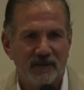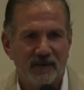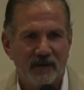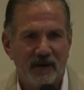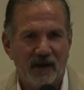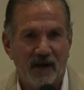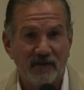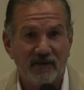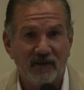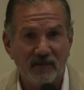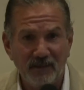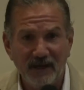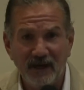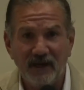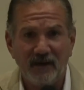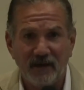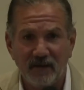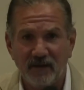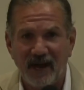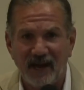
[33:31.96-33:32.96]
And to
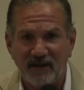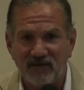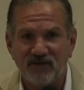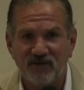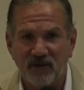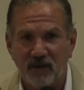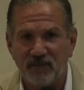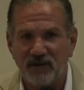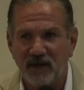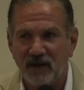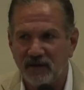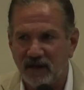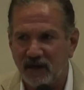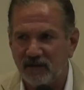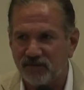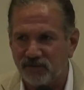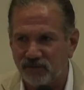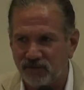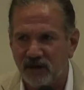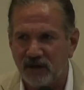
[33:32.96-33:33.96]
me, that's something
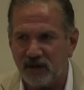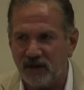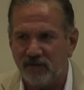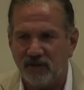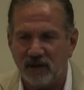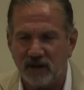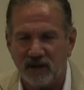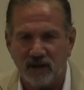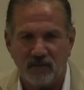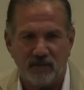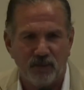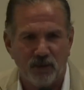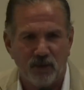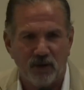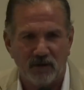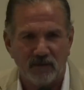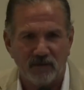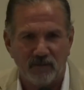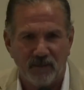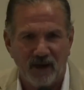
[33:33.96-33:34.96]
that's really, really
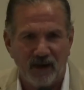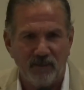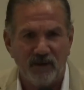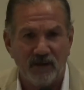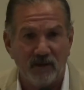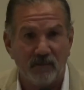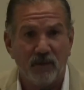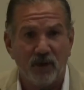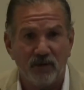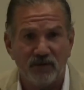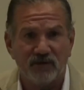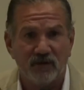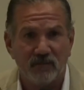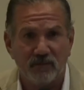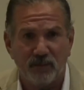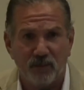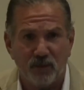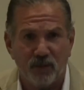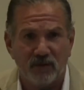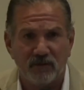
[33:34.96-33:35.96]
important. Maybe the most
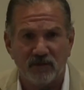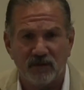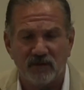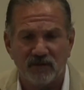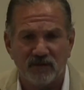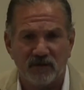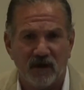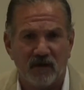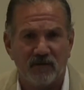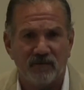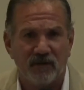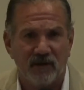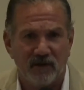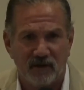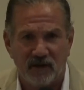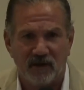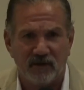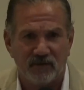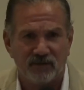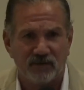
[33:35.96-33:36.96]
important discovery in
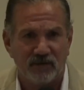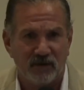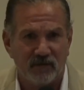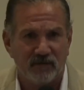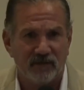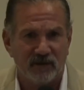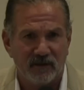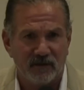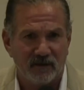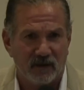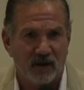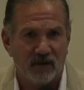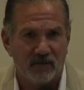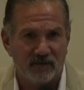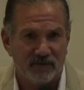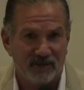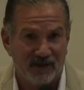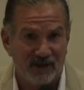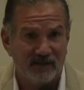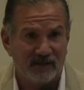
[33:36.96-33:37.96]
the history of
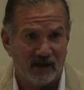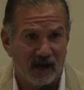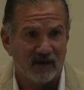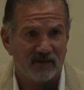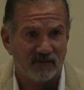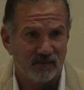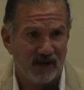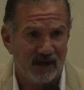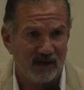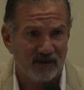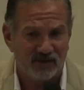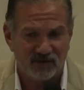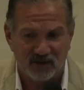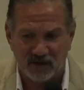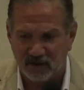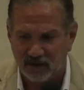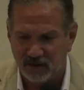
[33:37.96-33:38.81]
detox medicine.